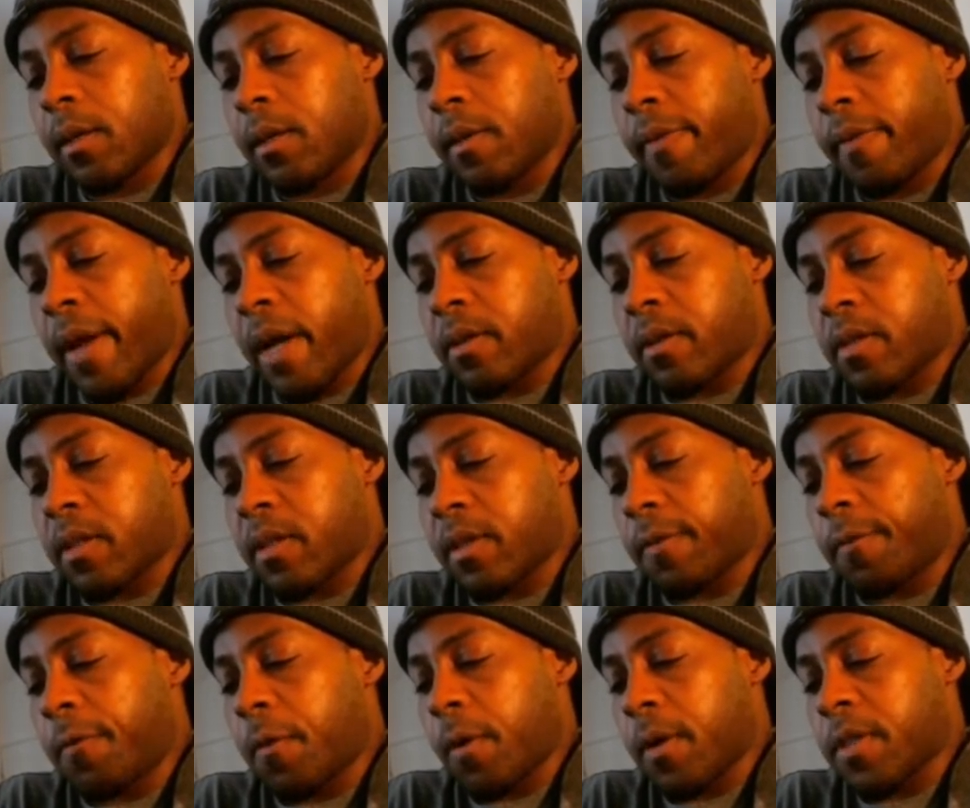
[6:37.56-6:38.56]
Thousands
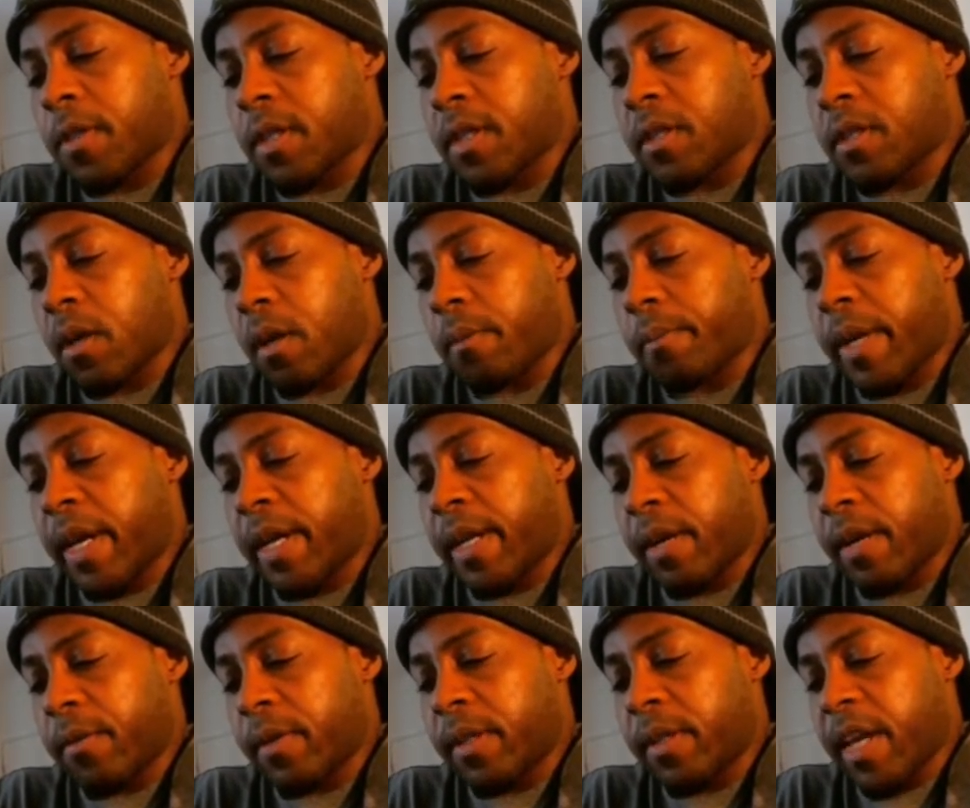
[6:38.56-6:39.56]
of fortunes are made
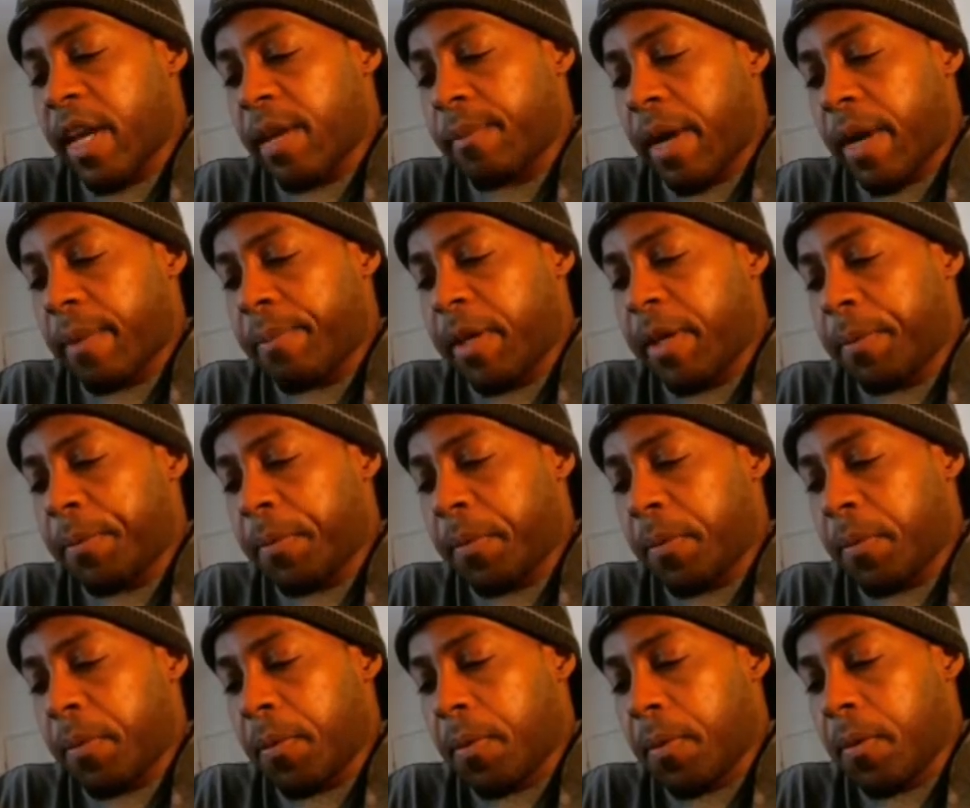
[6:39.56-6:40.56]
every day by
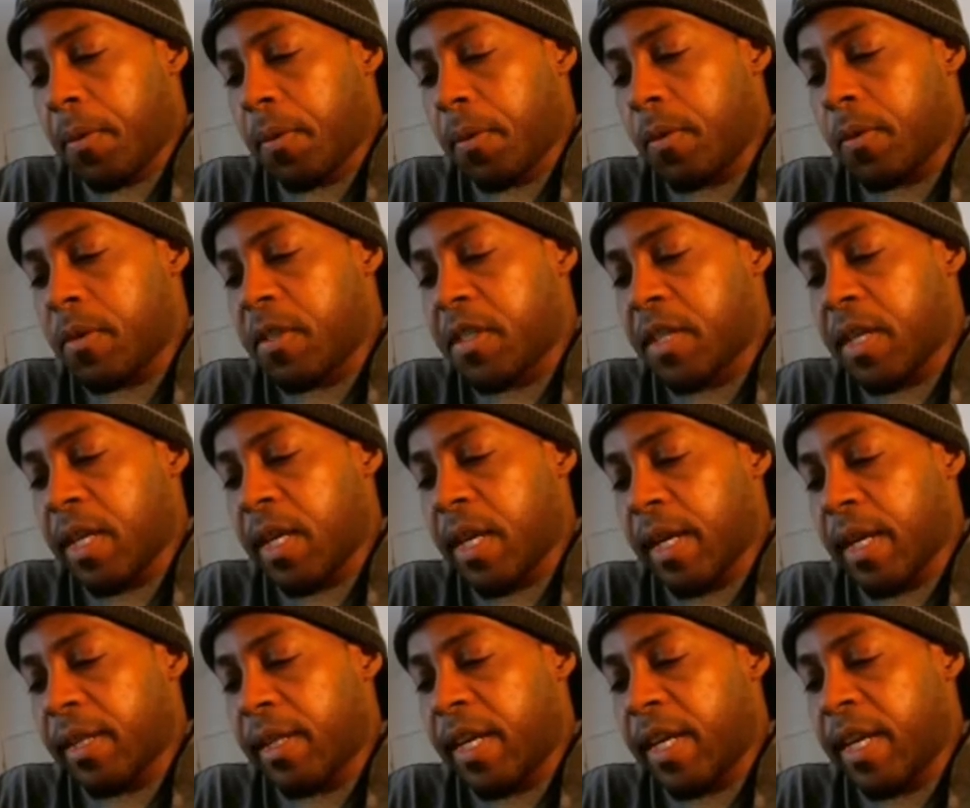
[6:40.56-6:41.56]
people who see
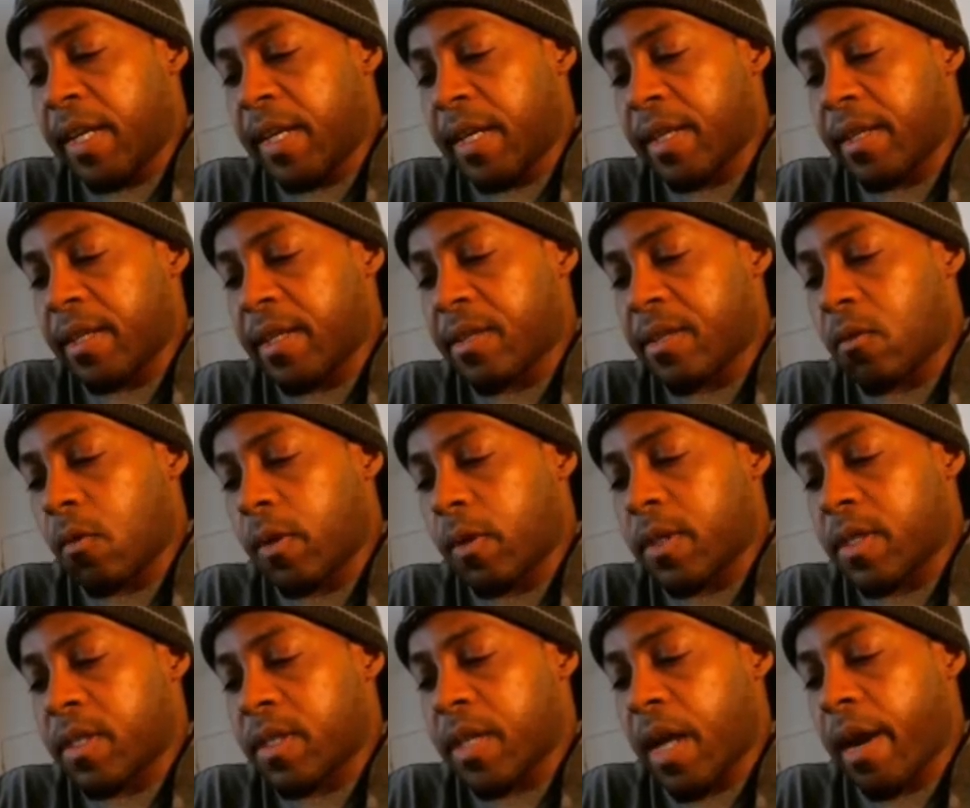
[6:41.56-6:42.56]
a need or
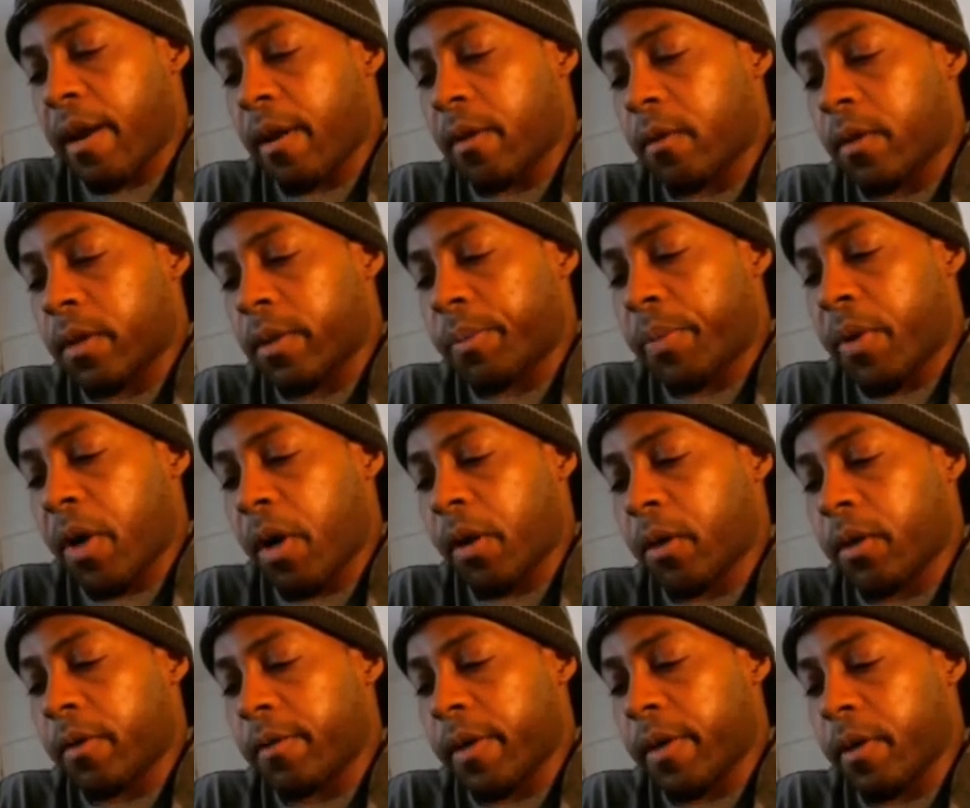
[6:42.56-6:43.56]
desire on the
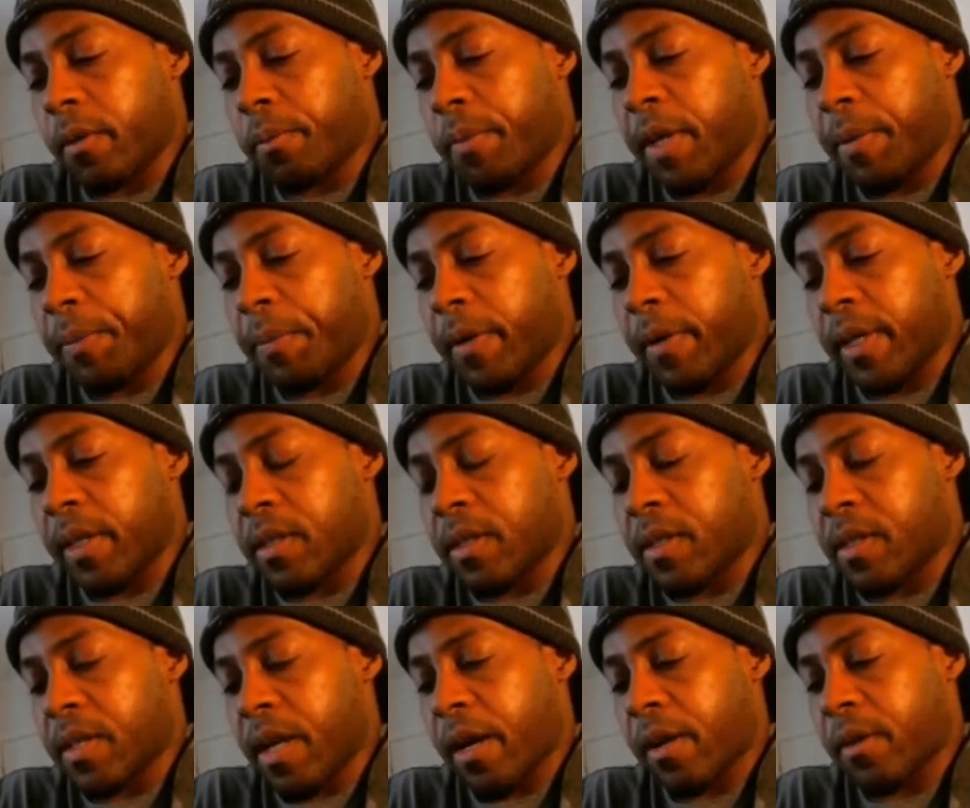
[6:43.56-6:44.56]
part of other people and
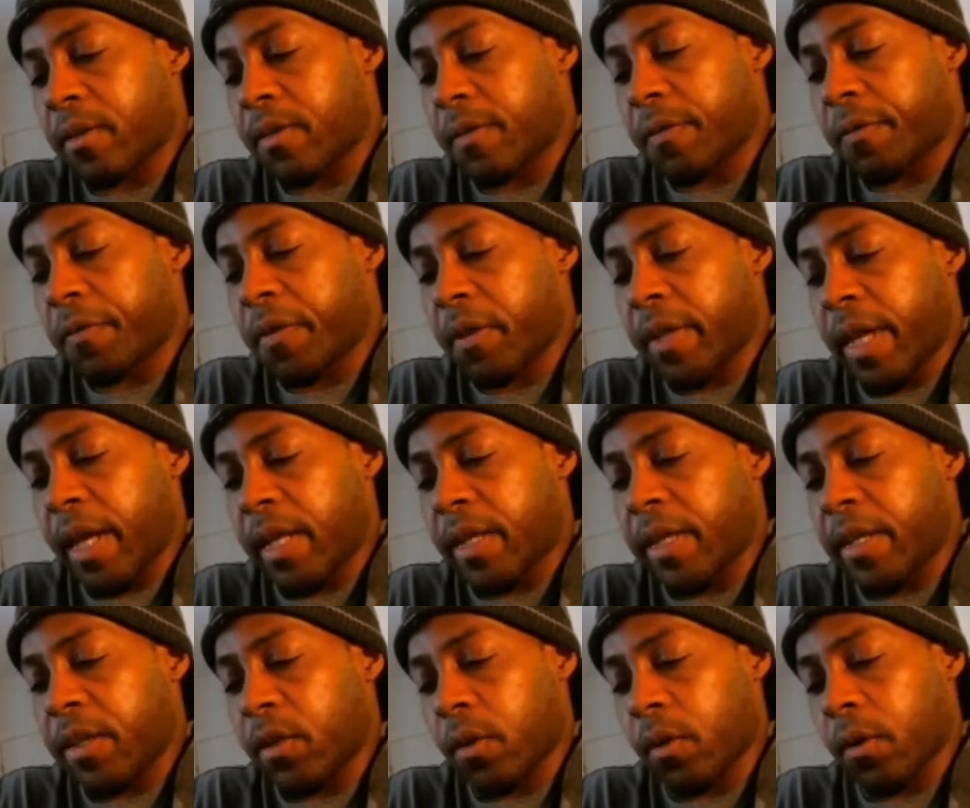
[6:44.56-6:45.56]
desire to fill that
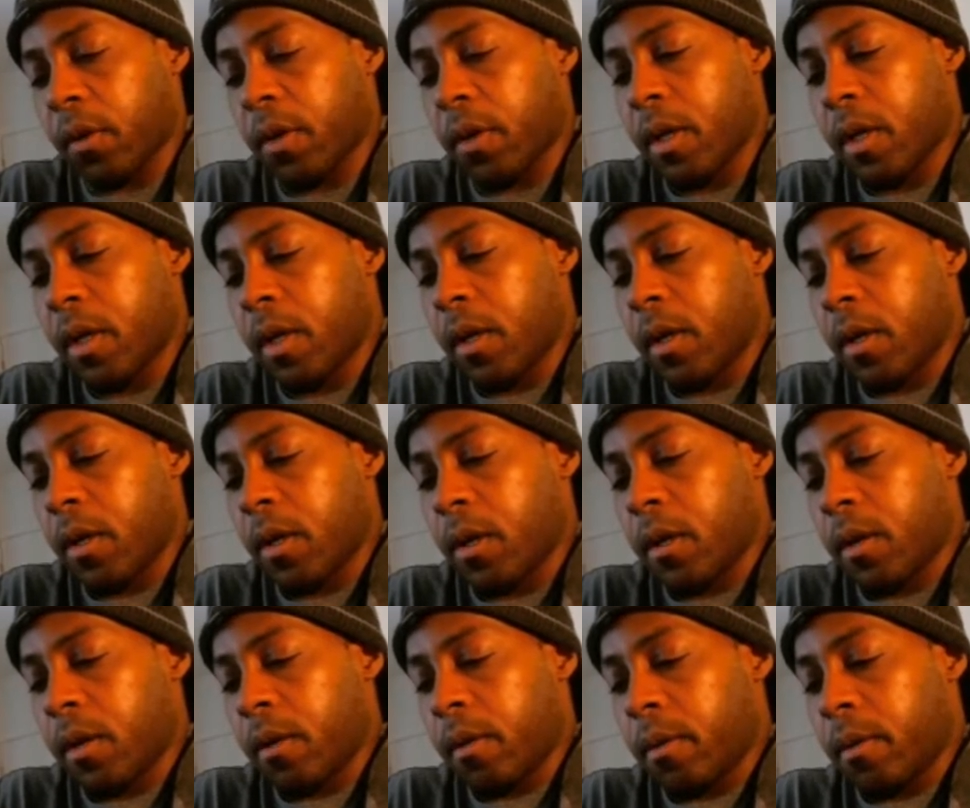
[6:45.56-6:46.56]
need
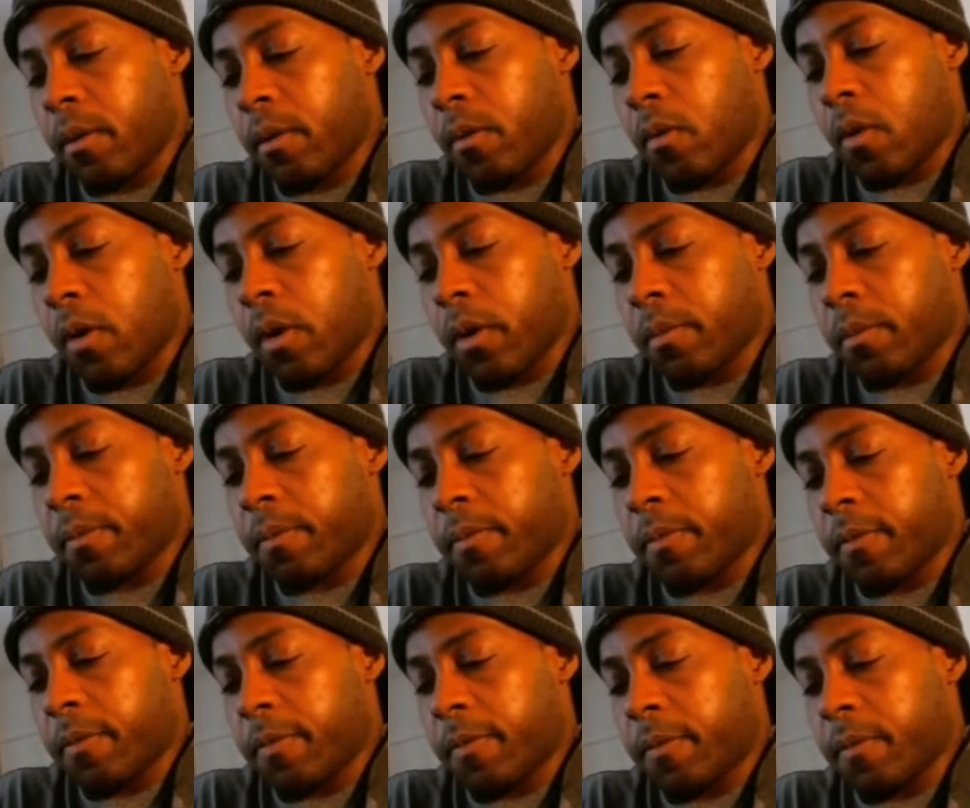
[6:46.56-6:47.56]
or
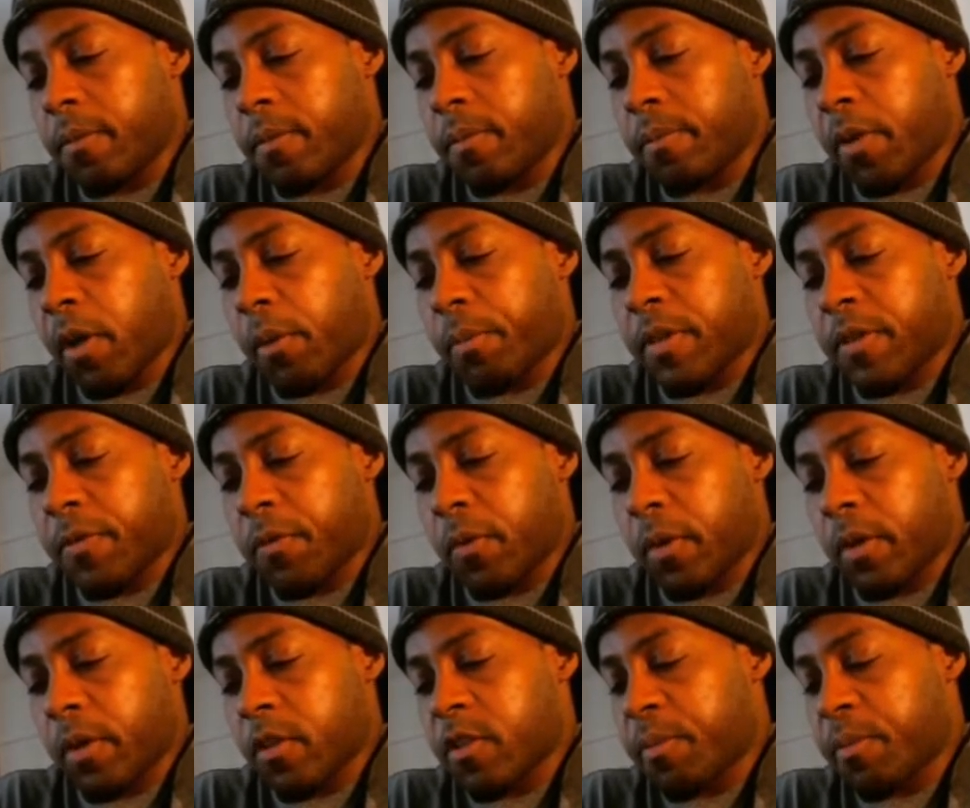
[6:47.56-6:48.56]
purpose
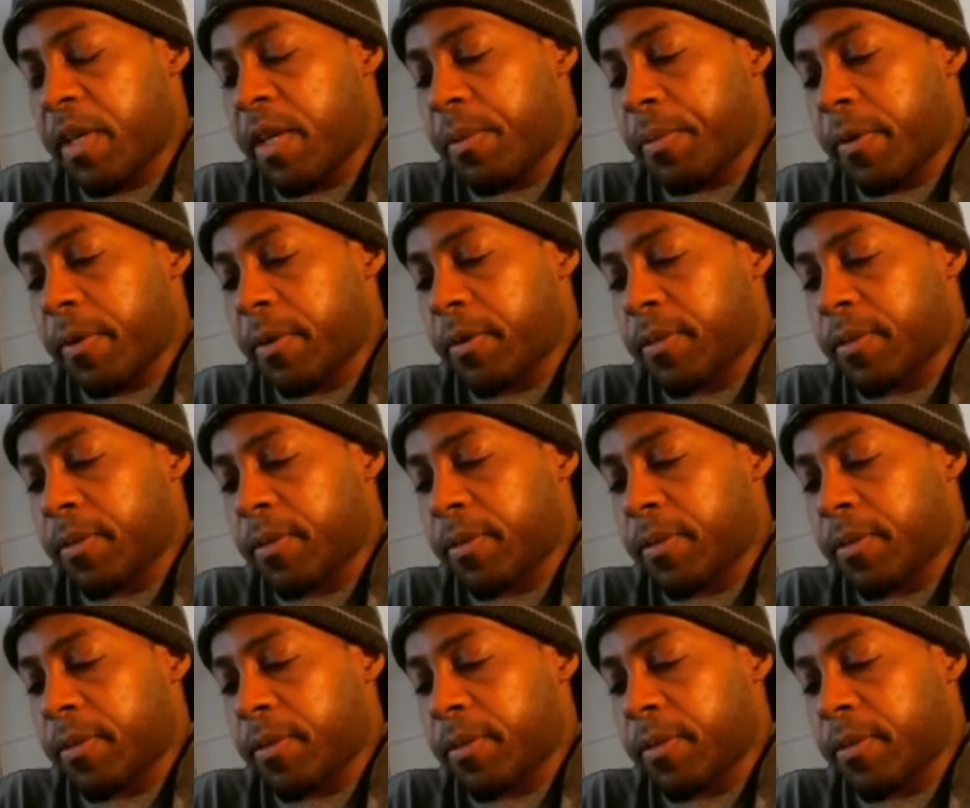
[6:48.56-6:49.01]
for those people.